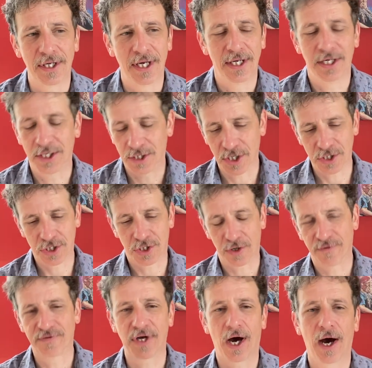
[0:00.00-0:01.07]
it does
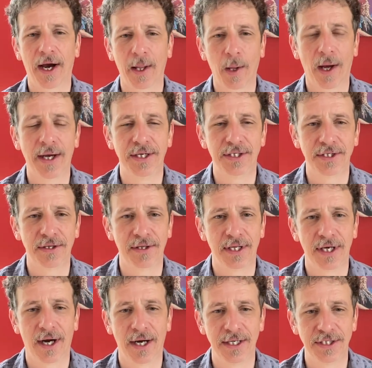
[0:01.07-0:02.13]
serve to highlight
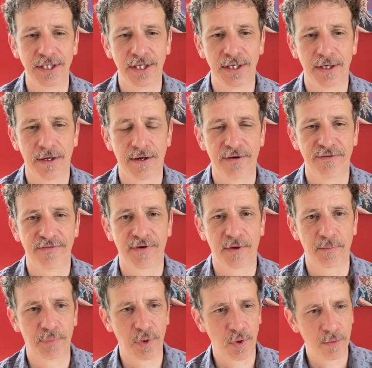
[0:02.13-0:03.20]
the idea
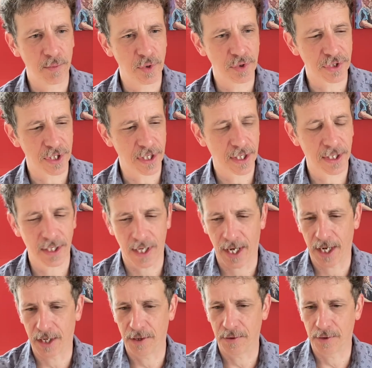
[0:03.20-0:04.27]
of pure music
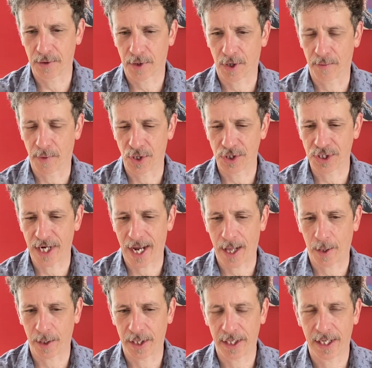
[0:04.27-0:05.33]
and
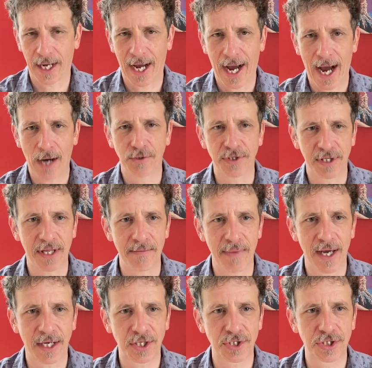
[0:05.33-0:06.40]
commerciality. How do they
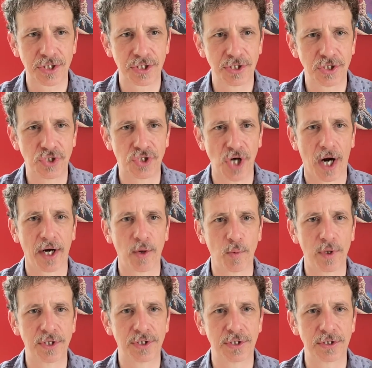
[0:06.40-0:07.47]
mix? Johnny
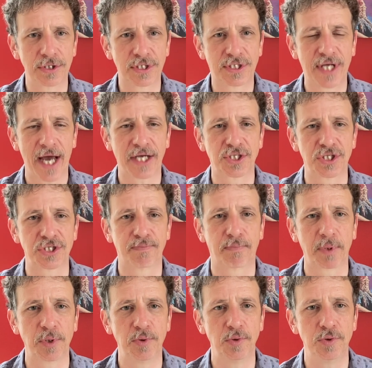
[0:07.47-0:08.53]
Winter, Texas
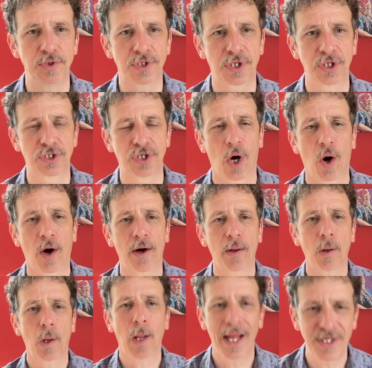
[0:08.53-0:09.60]
blues guitar
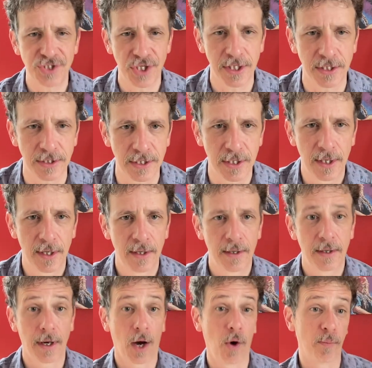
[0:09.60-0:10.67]
legend.
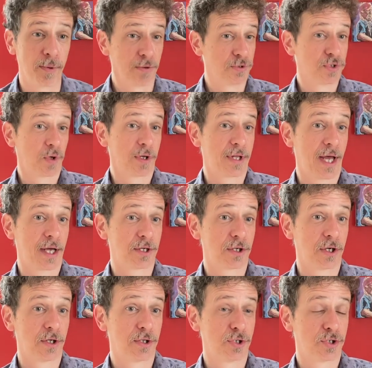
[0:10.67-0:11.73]
I hope you enjoyed that
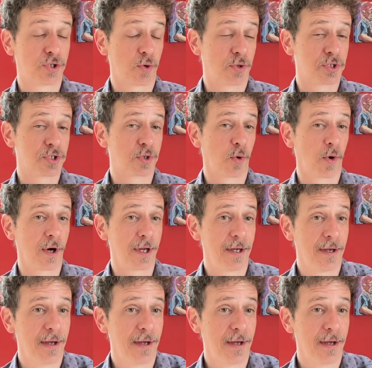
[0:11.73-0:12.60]
short story.